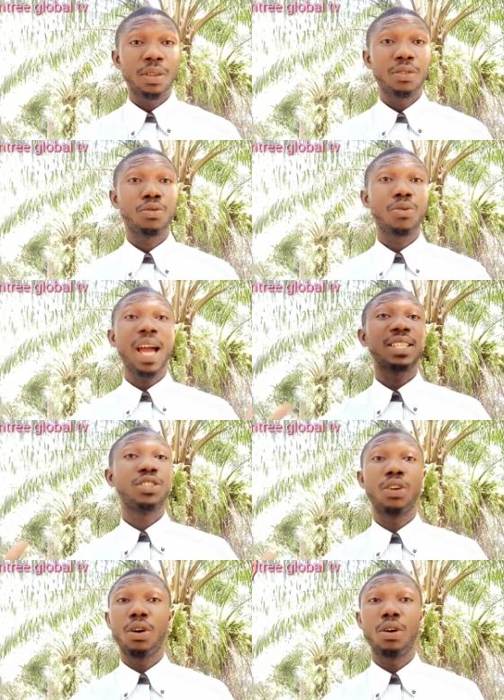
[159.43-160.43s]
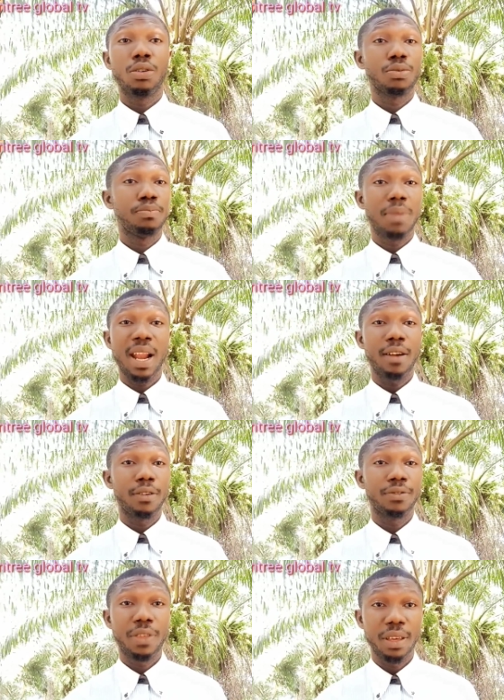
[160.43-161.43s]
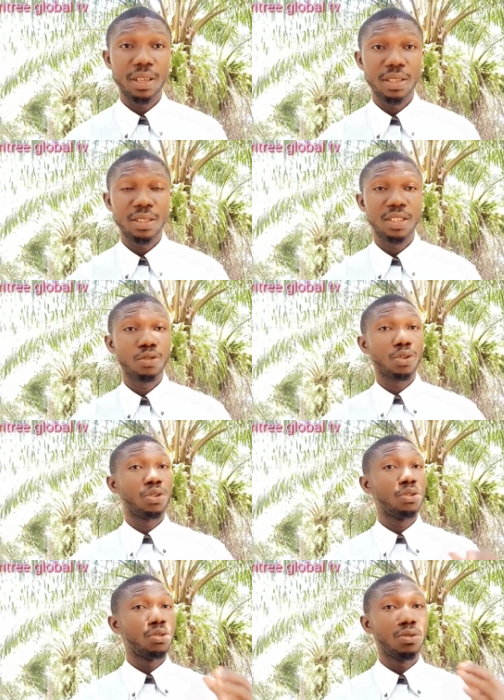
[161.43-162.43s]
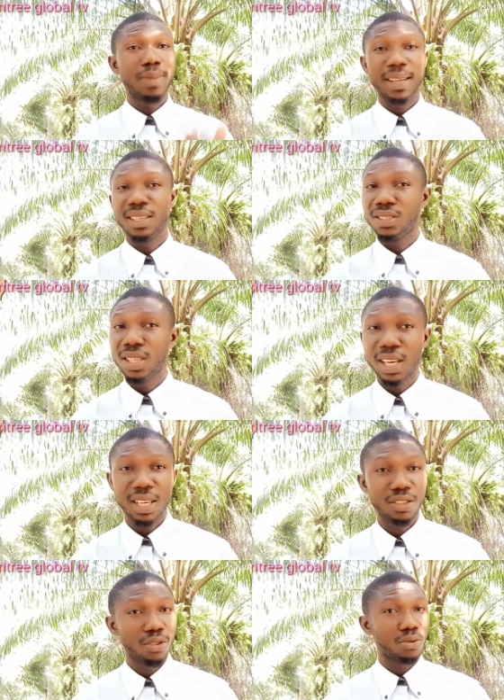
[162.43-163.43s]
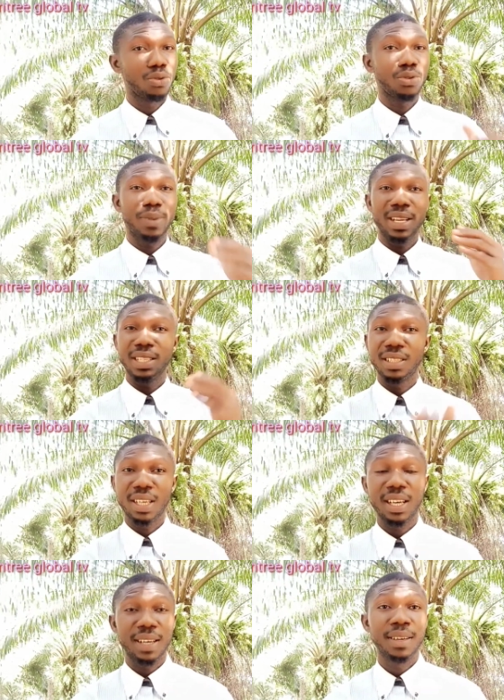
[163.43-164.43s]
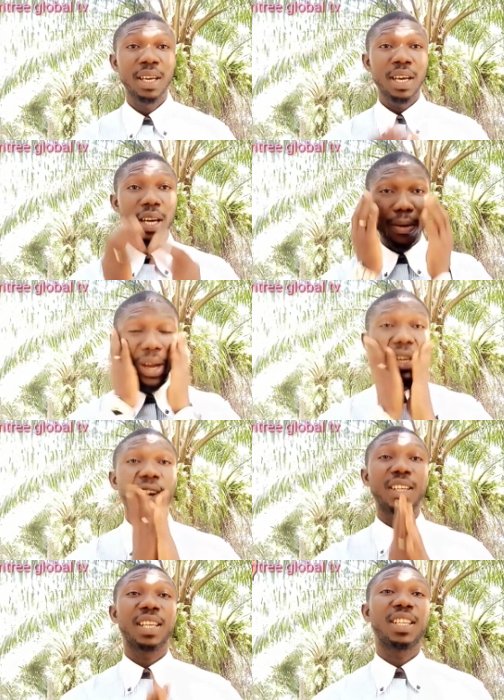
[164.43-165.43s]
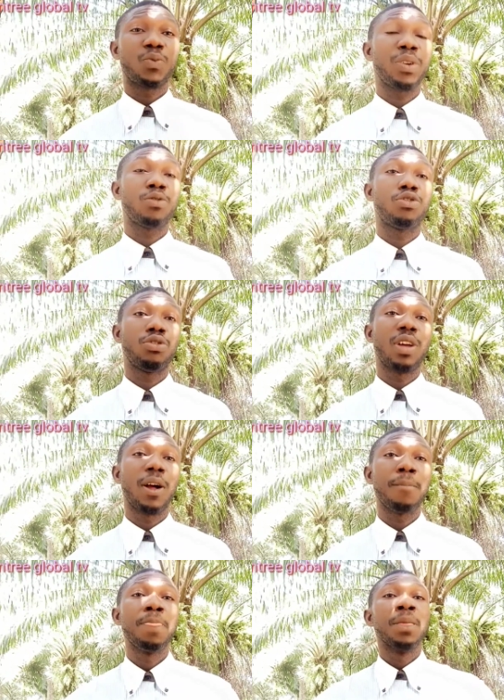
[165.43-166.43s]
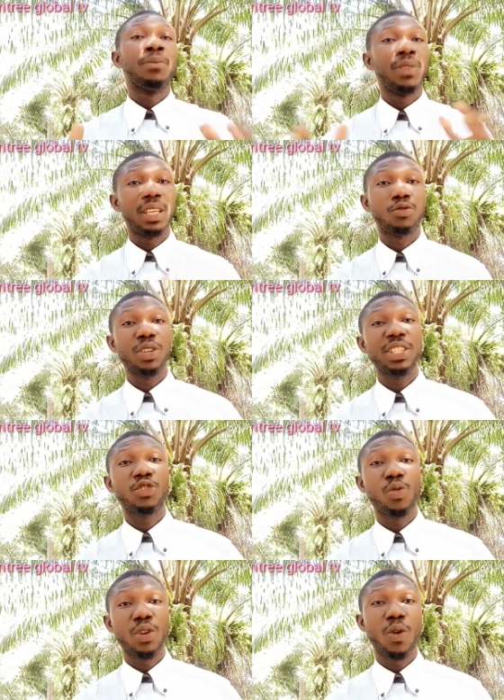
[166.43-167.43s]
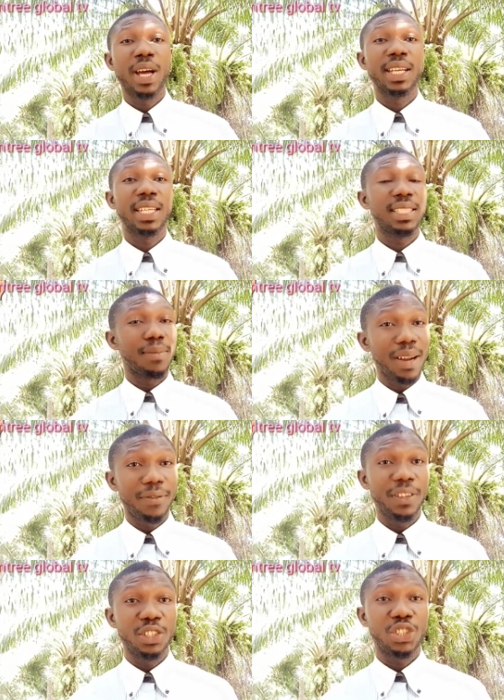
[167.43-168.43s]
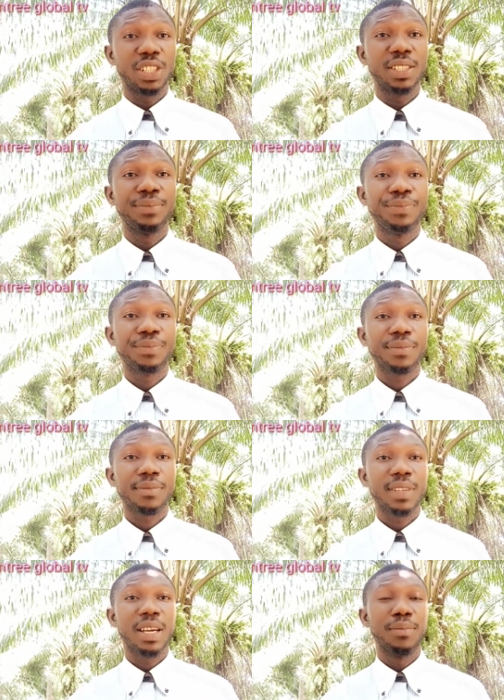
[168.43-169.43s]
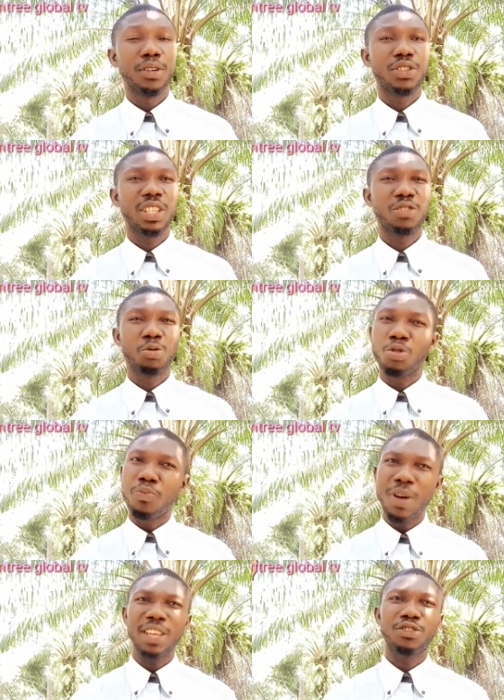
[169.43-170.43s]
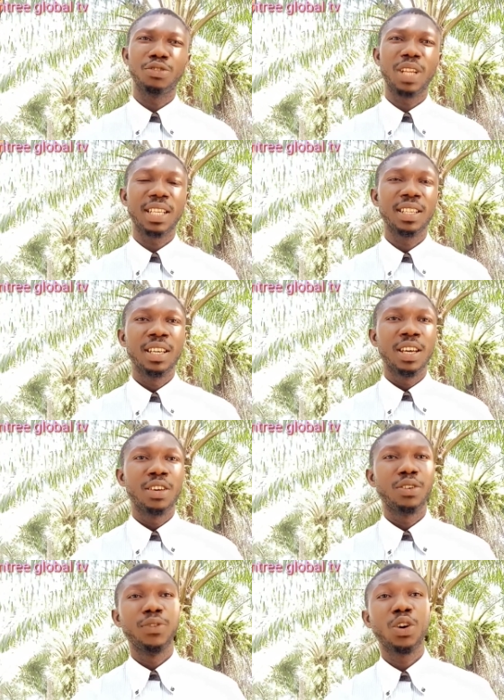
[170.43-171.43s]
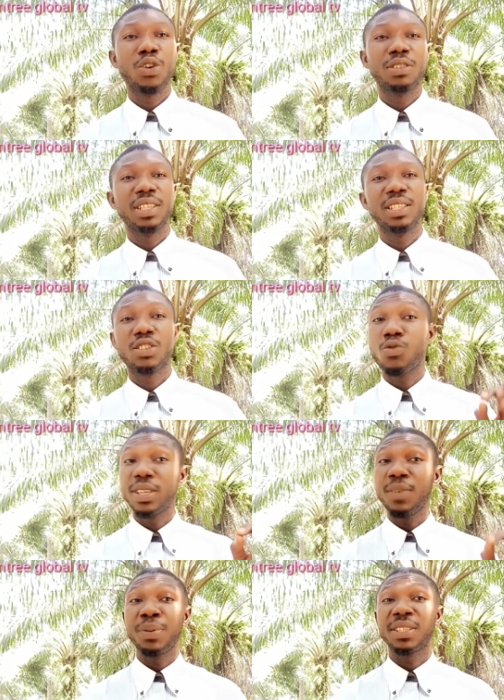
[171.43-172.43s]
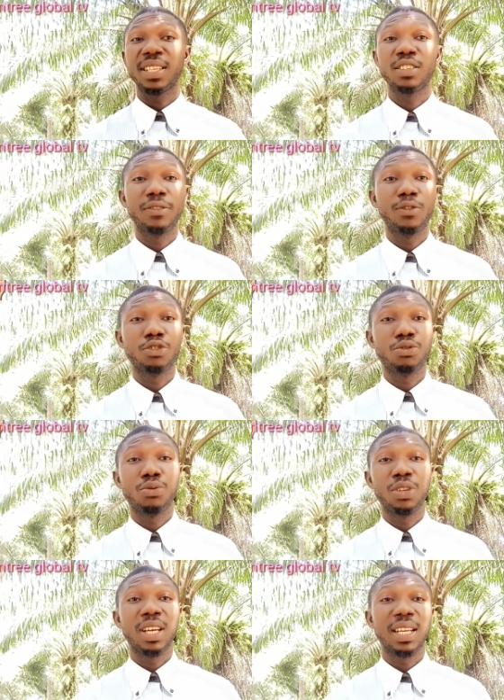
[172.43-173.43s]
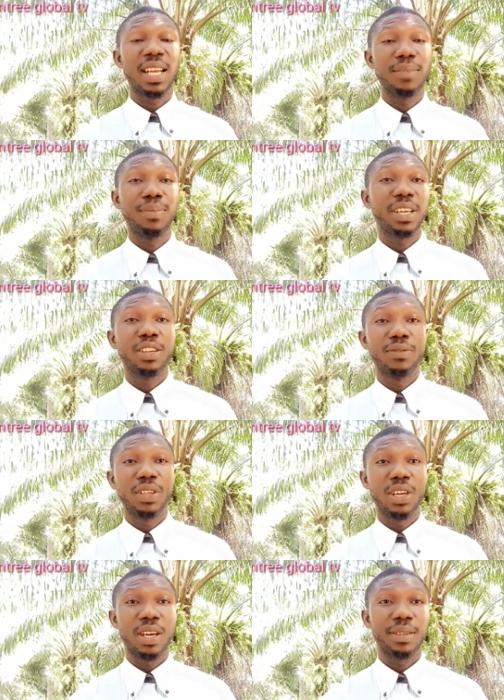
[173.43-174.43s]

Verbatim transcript: You write all manner of things. This is what you're going to do by this year. This is going to do by this year. Uh, right now, as I speak with you now, the 2021 is about finishing. But it will surprise you that you've not gotten 20% of what you wrote down at the beginning of the year.